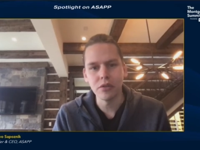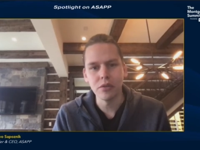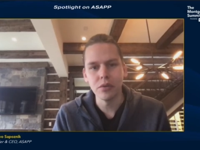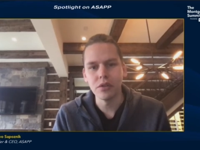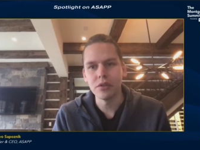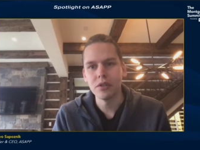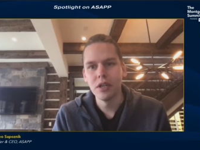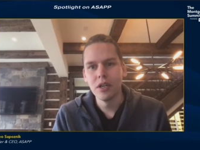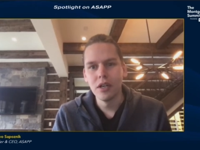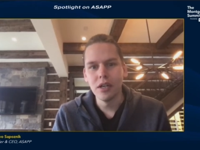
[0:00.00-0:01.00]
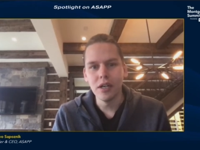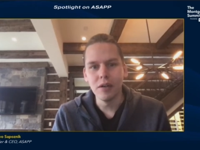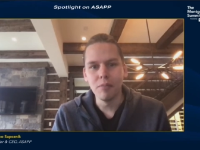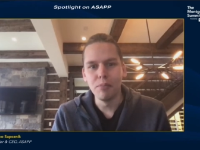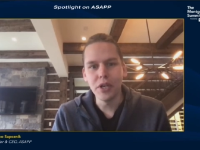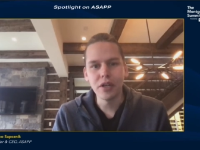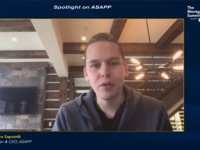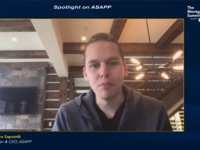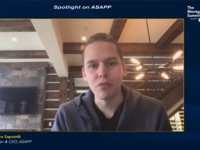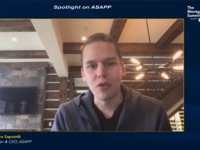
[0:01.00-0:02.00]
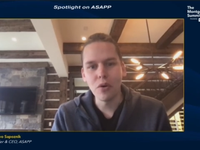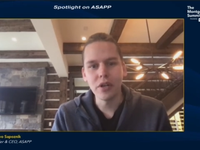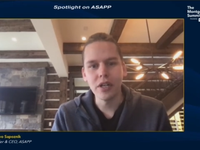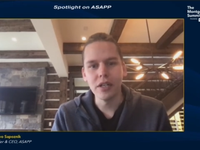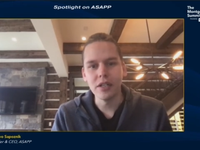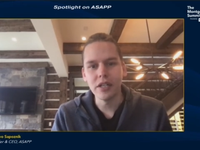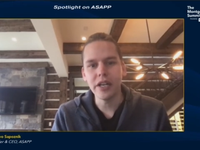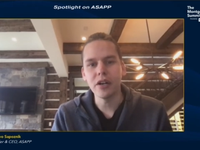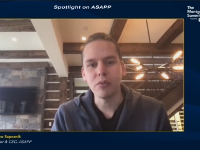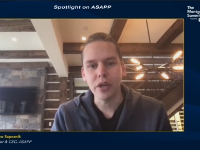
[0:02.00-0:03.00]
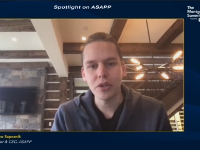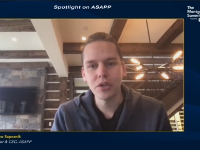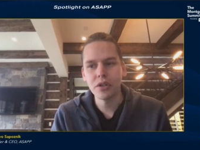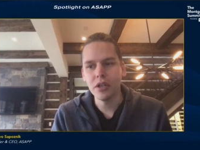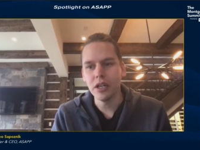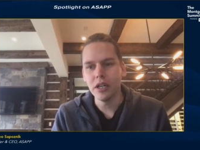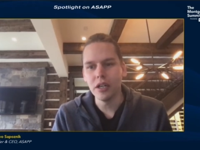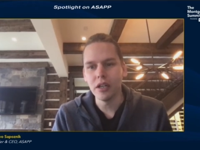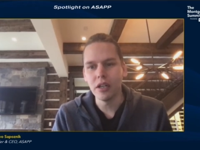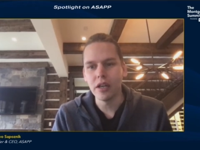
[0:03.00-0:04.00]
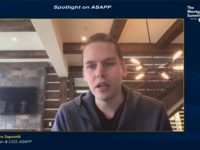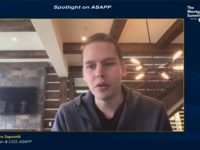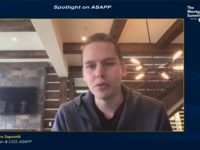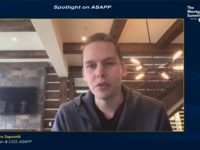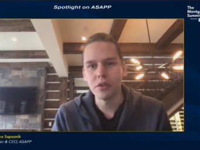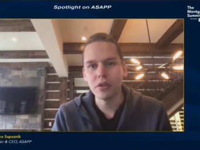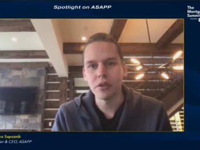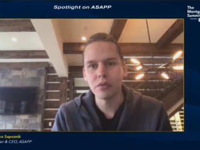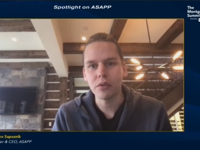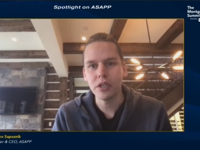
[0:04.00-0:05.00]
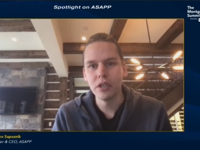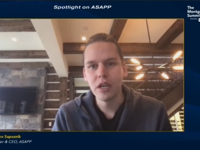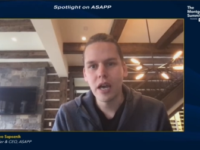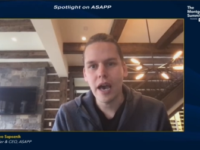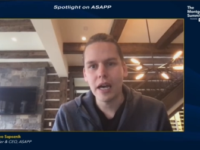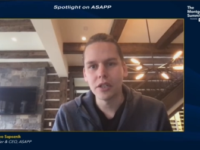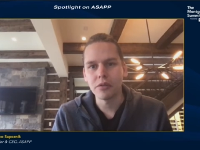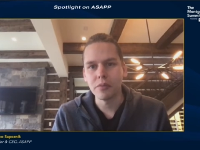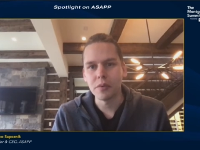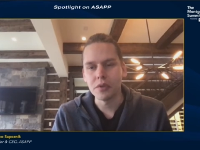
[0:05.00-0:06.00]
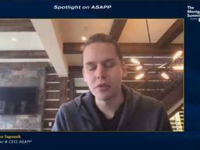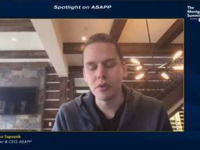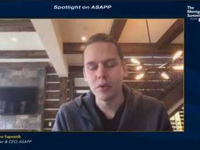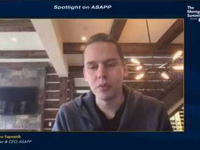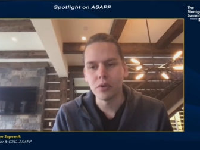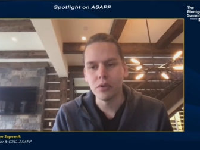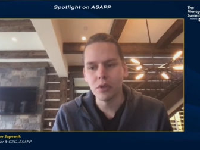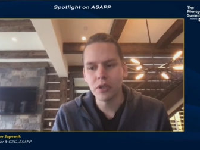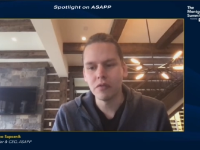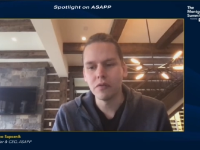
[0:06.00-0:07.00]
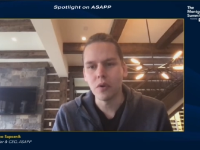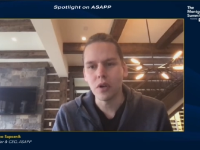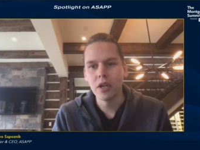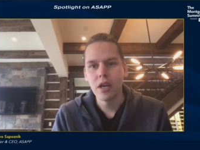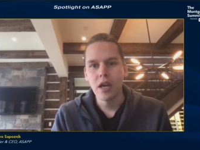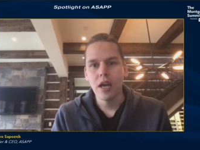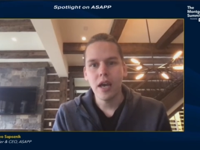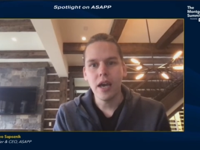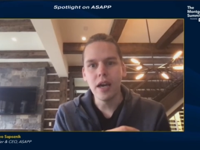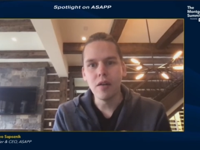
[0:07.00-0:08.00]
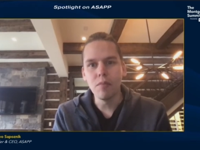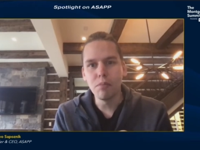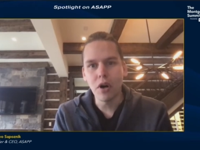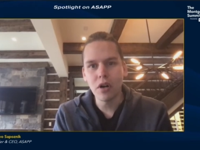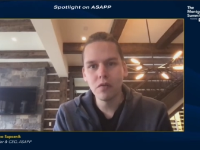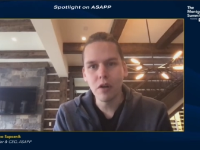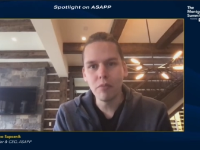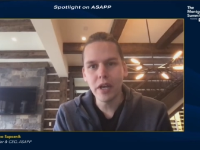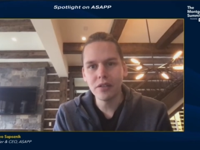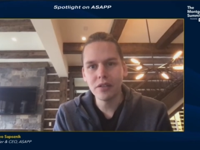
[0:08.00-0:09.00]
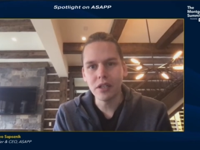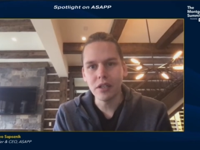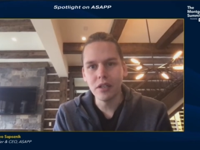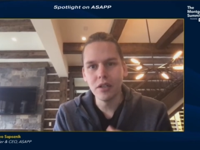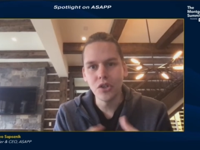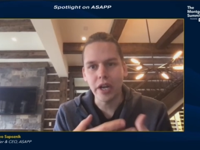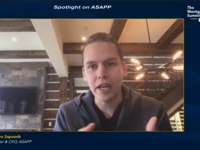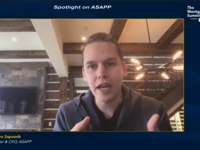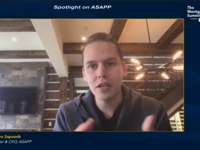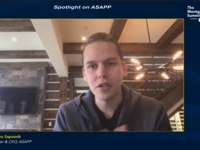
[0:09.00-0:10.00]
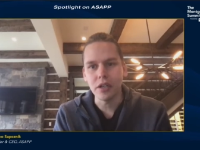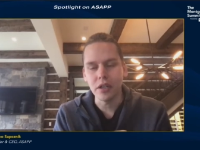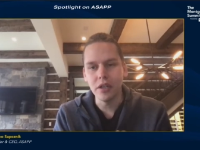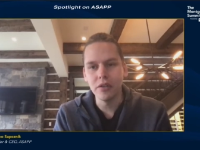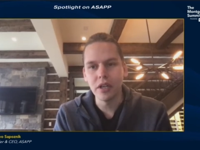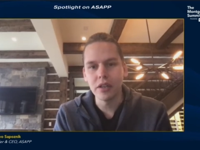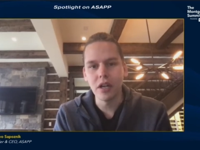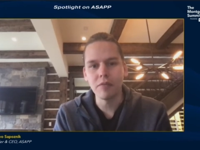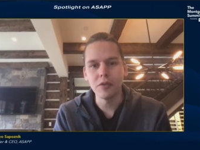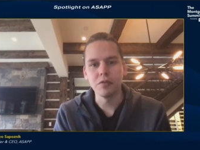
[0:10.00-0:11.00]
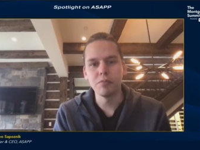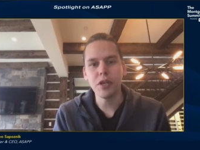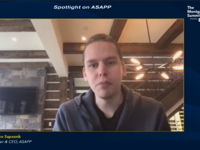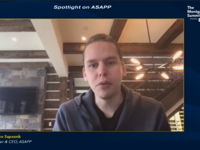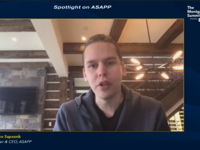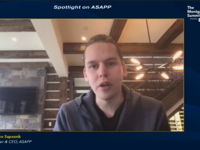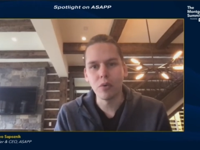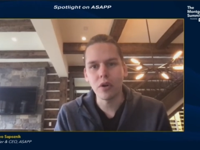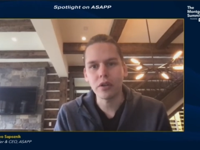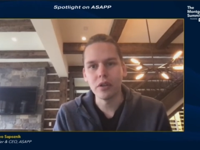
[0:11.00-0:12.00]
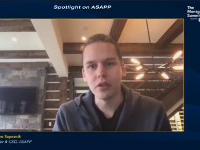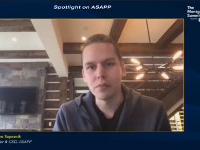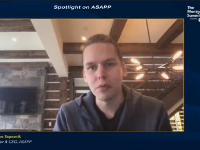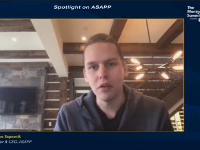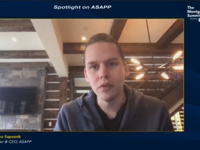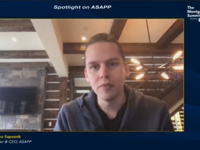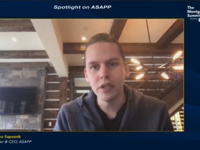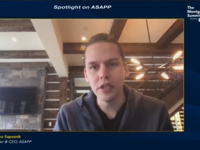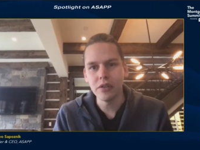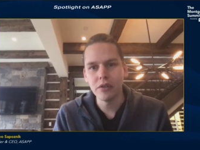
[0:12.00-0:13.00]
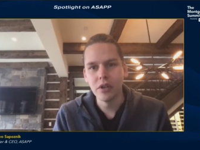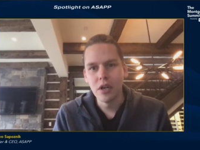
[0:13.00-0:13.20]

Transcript: it was big, broken, and data rich, and that was really the three attributes that we were looking for. And part of what makes it gigantic is that the number of people that work in this problem is